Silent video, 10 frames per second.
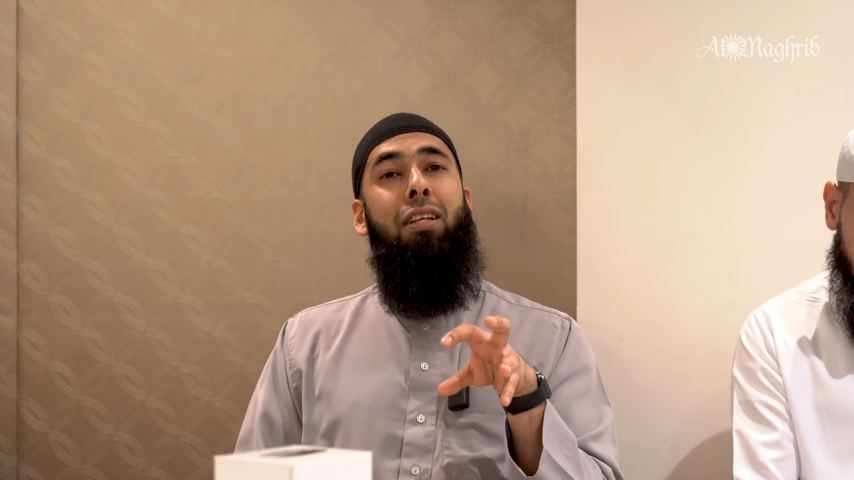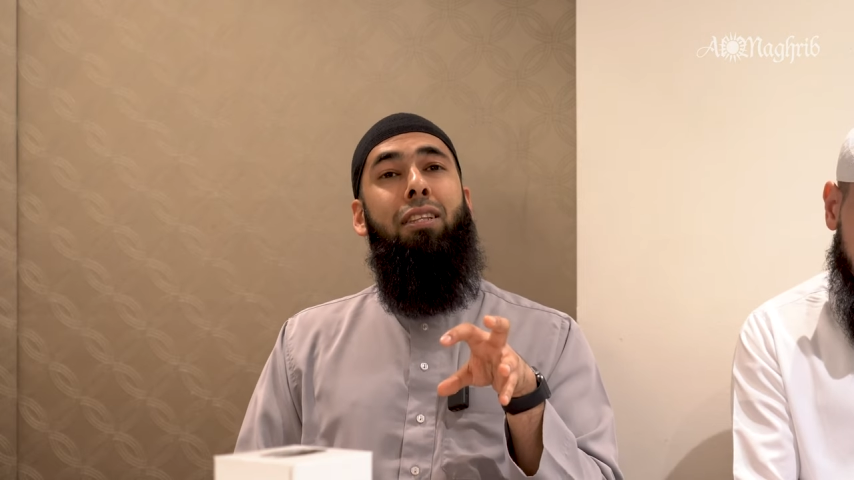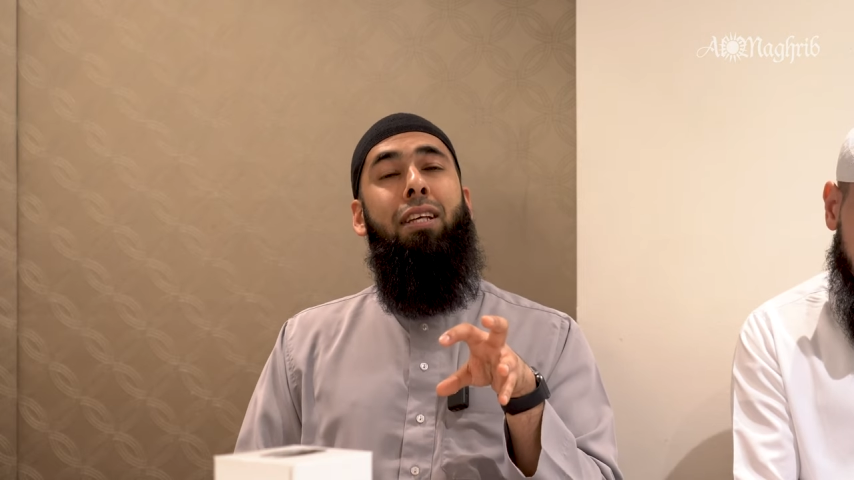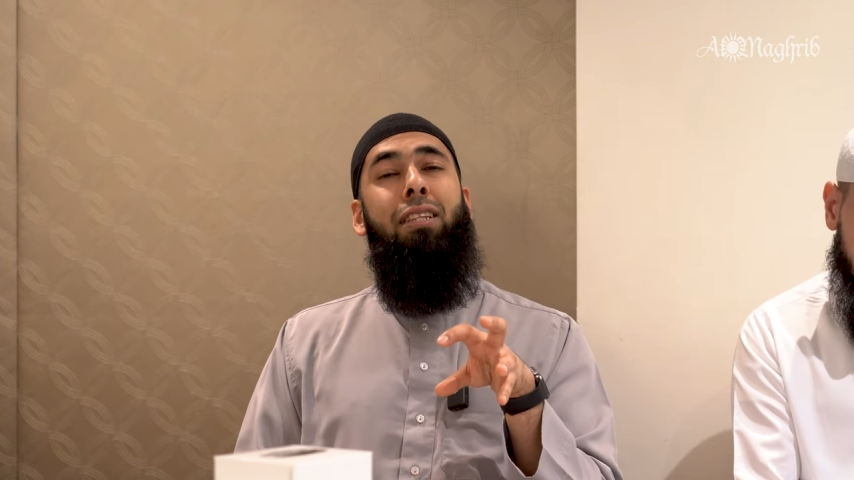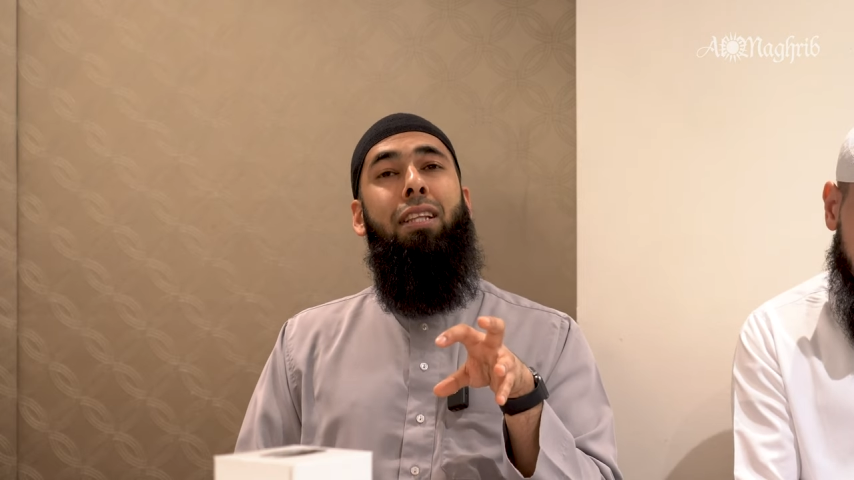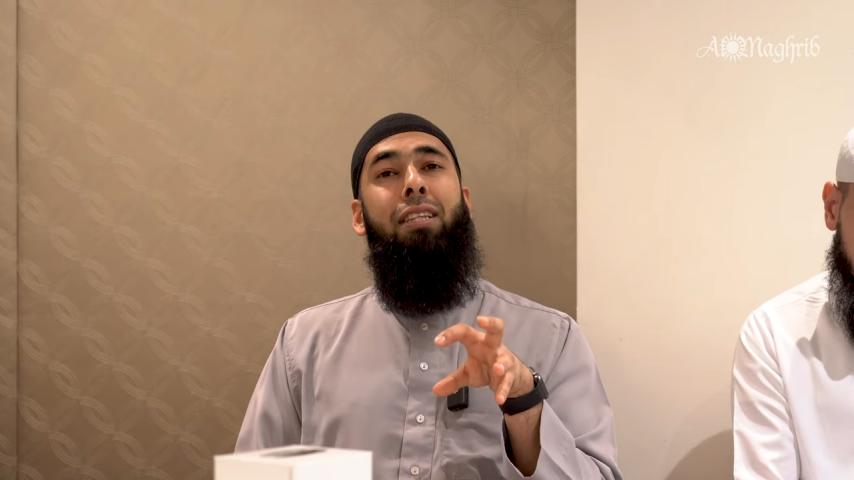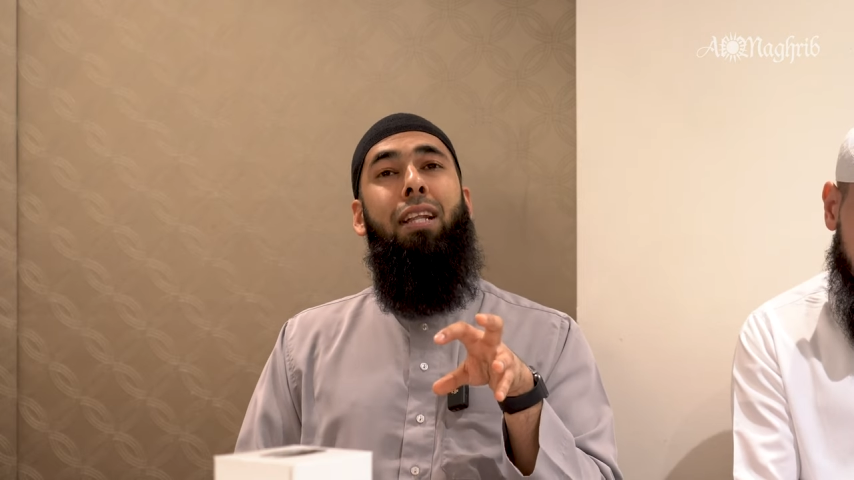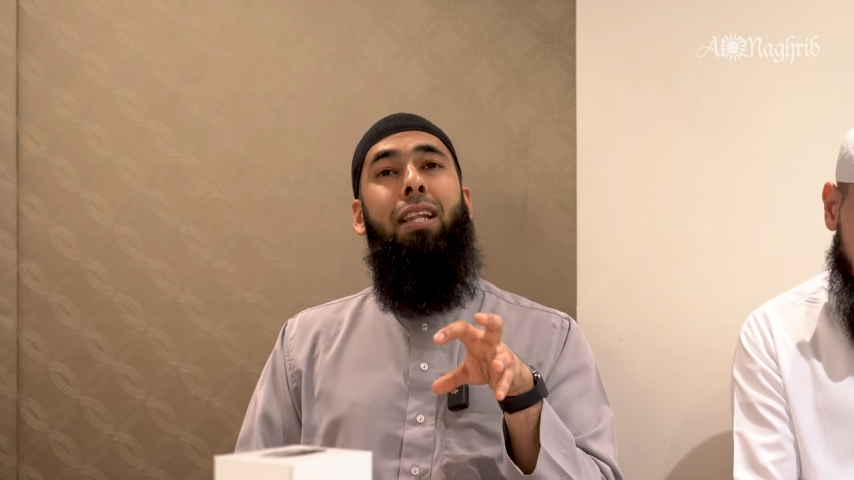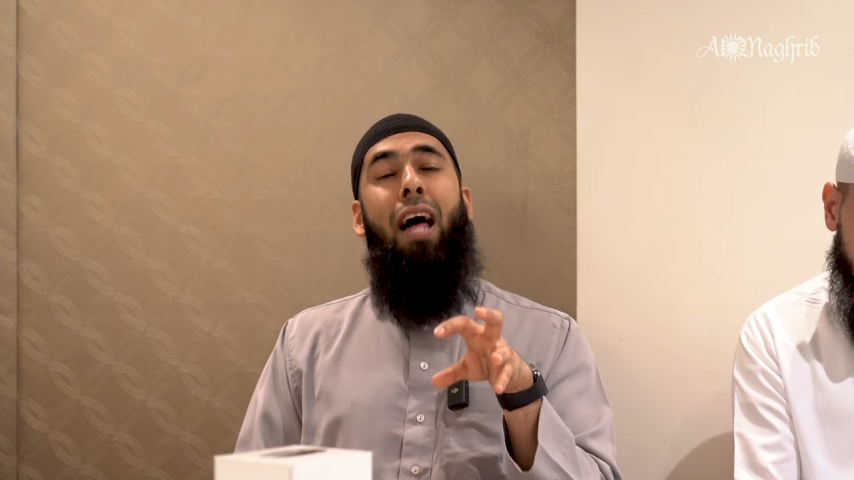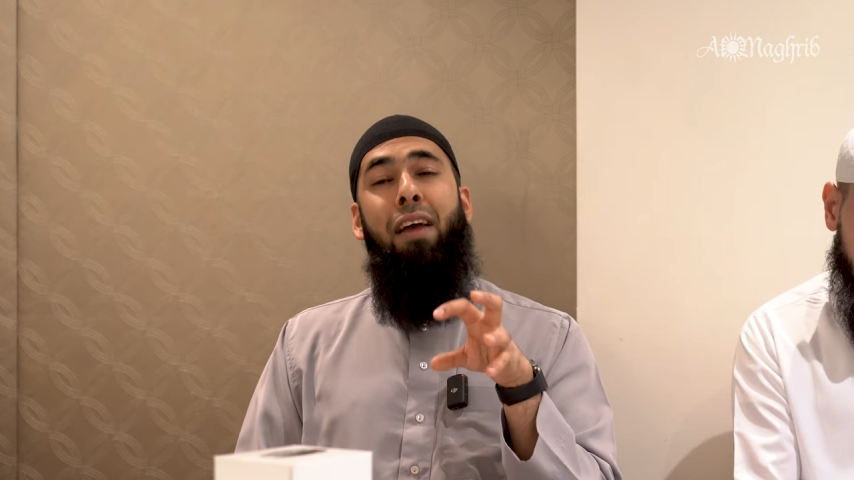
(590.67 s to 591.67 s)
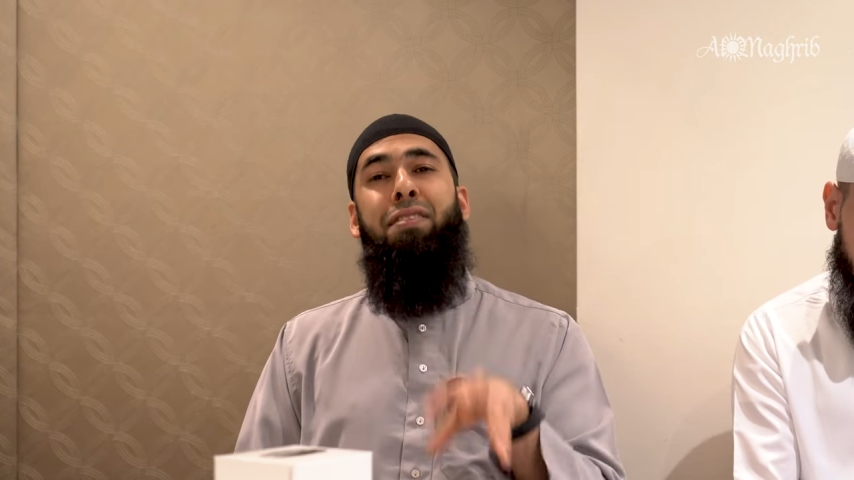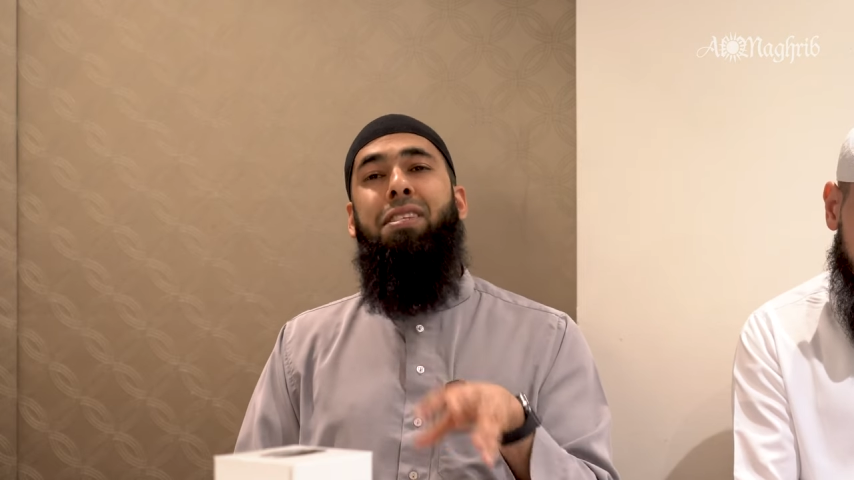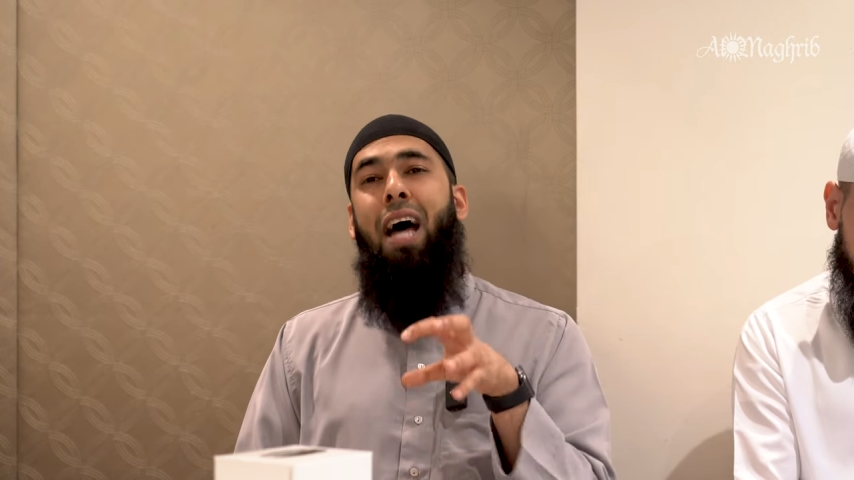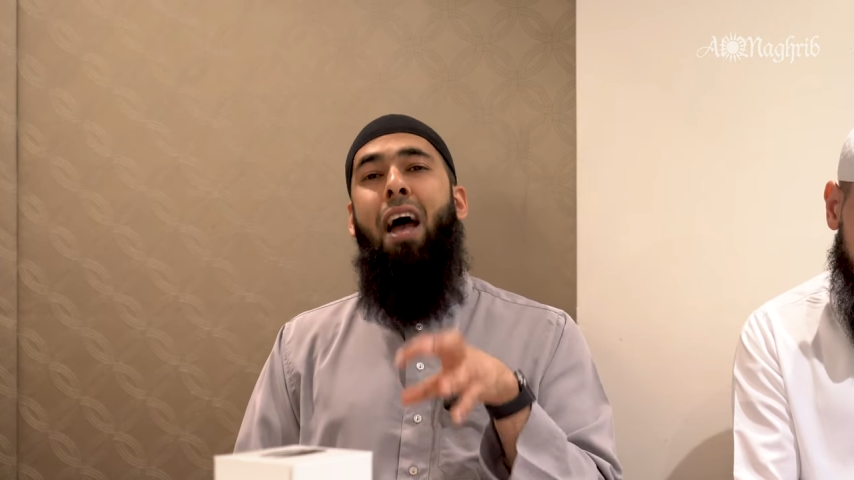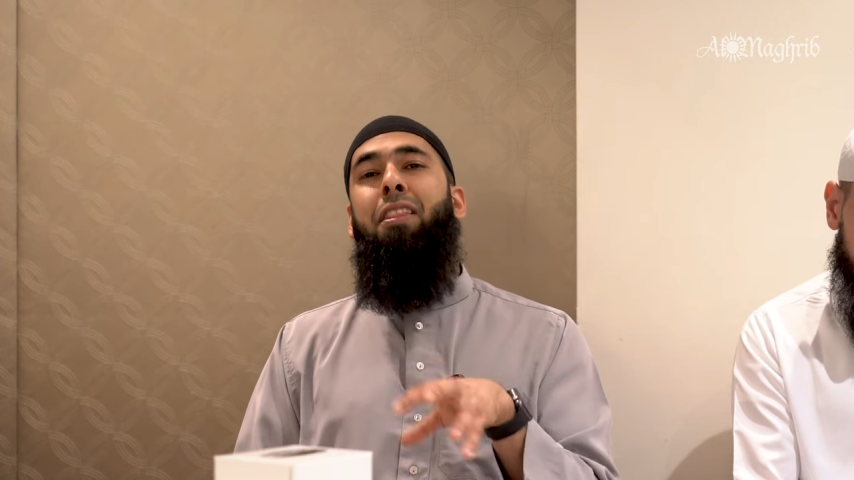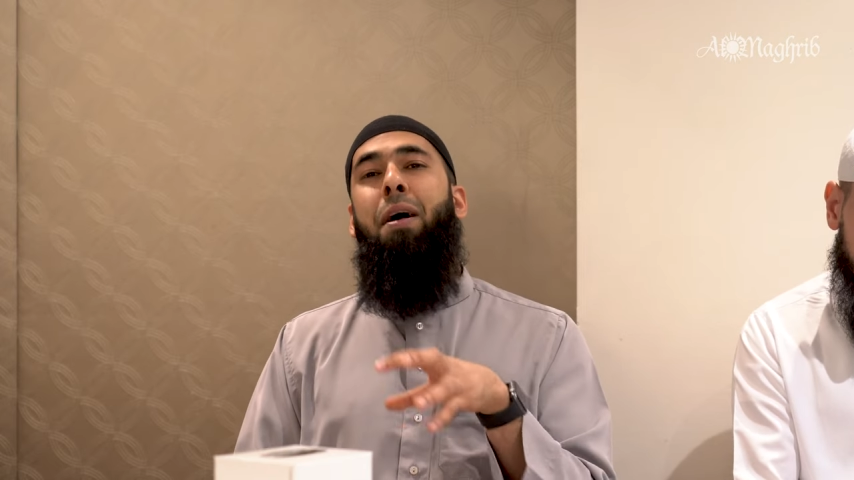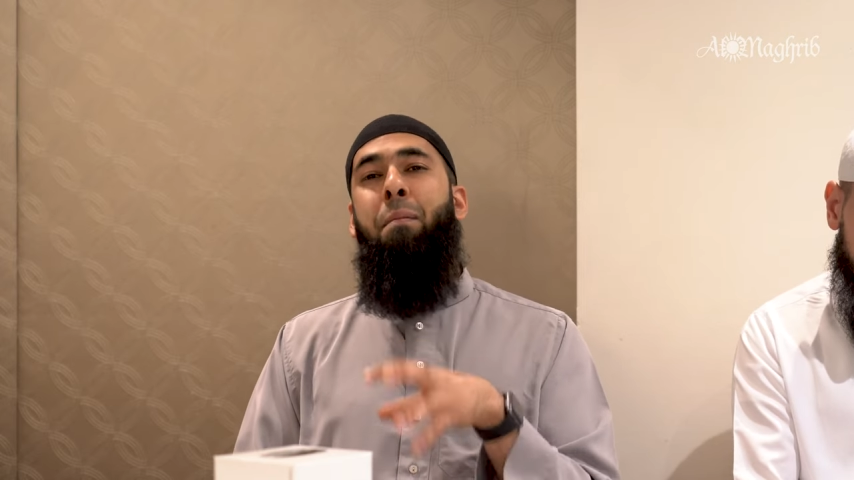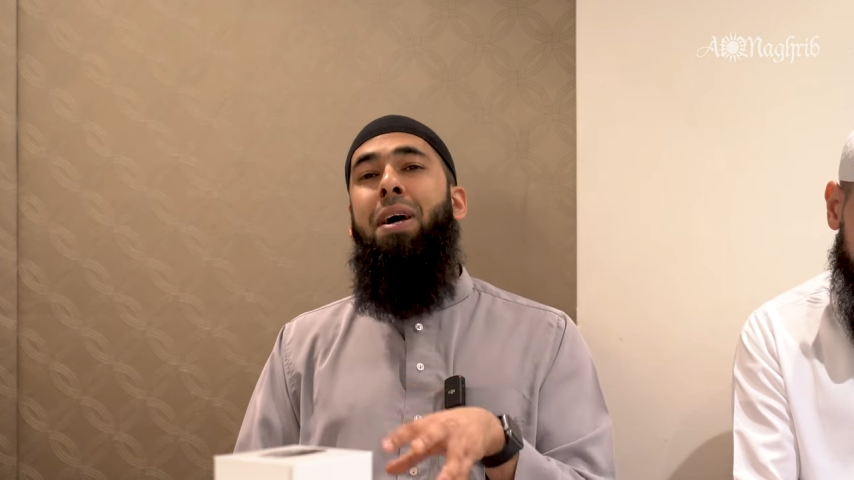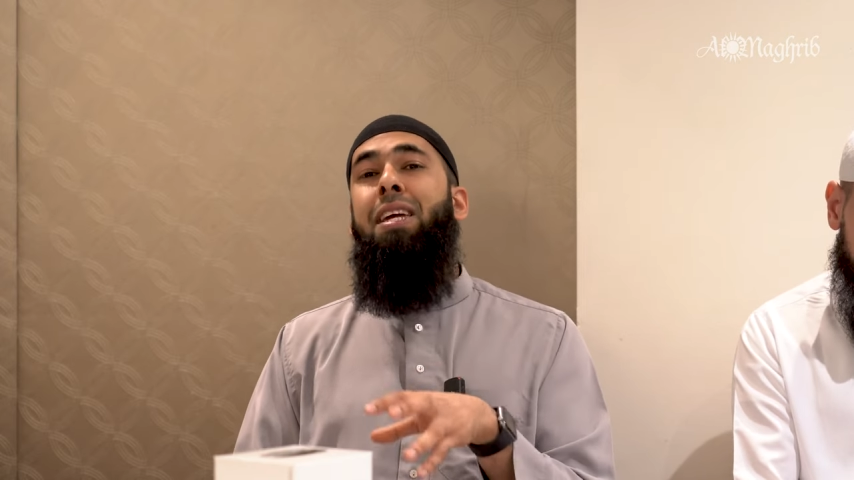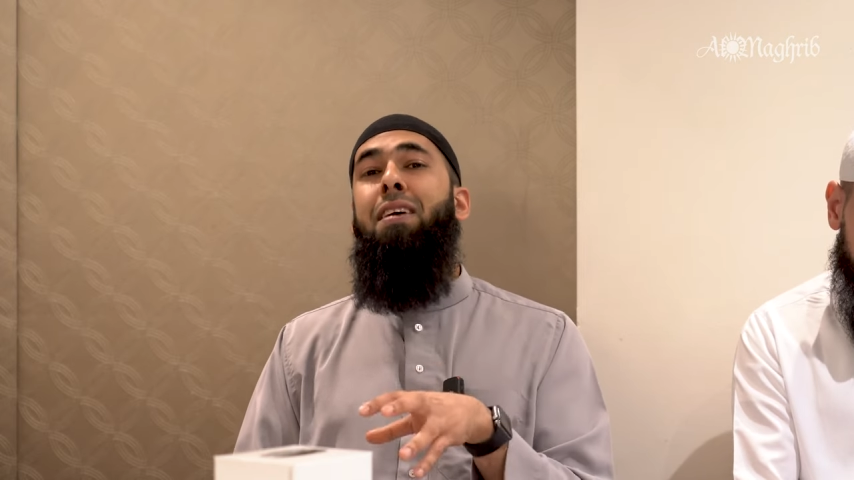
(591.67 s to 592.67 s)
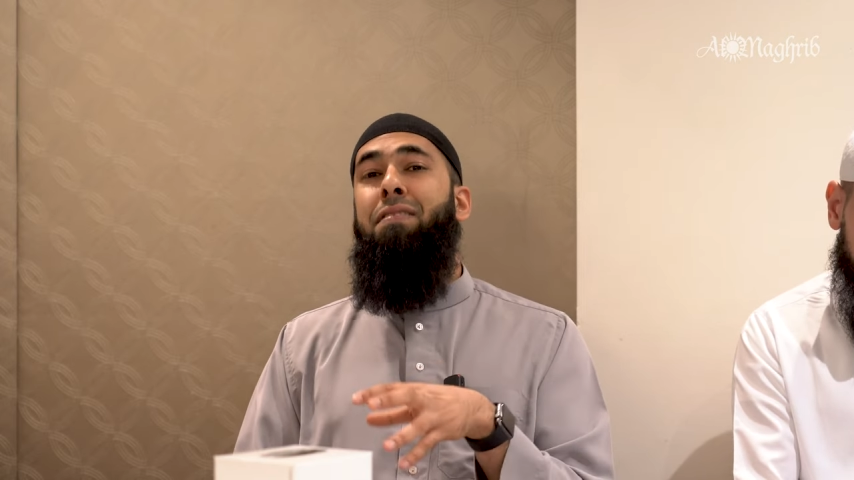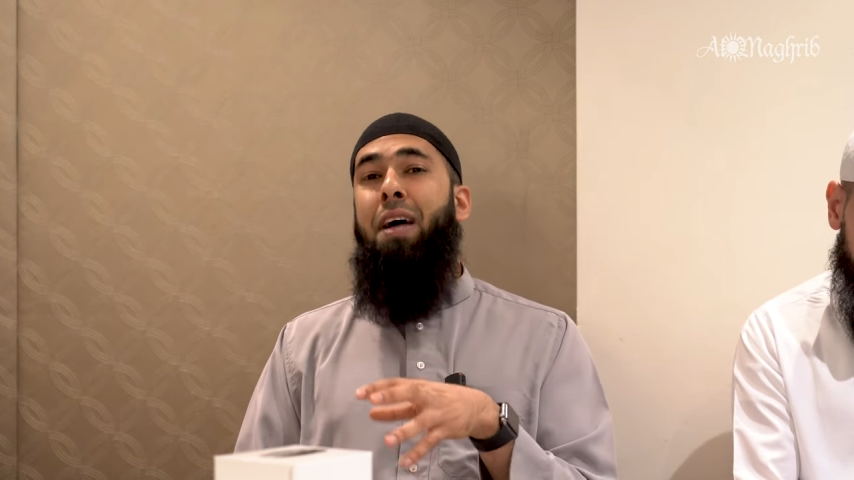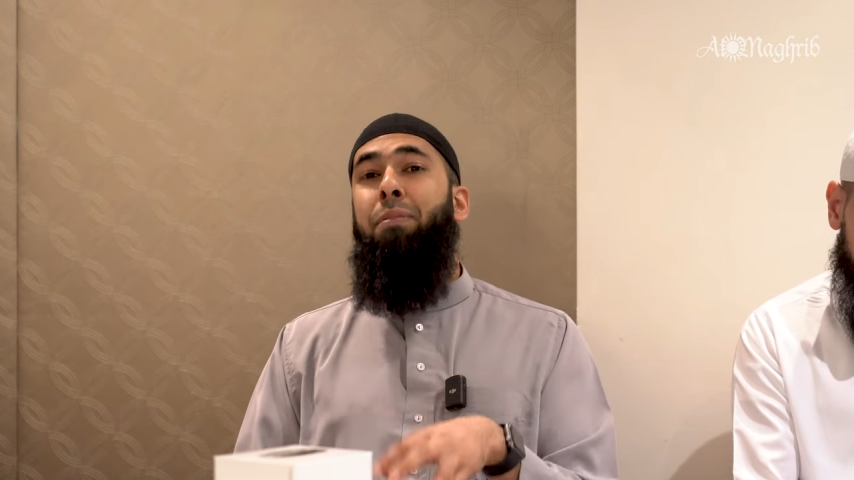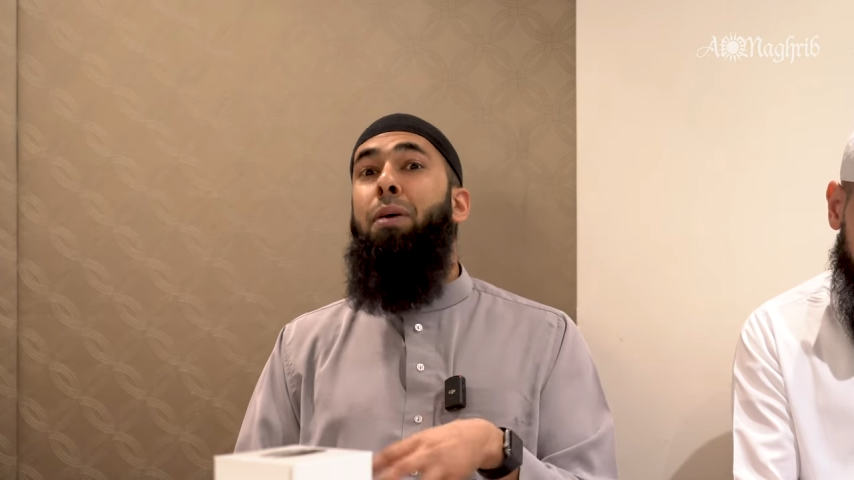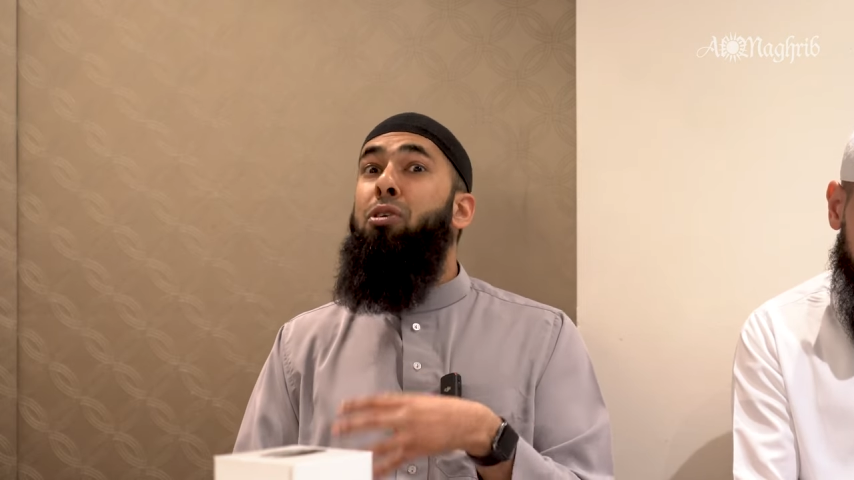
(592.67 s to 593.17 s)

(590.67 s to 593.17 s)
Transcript: the, the, the lifestyle that many of them,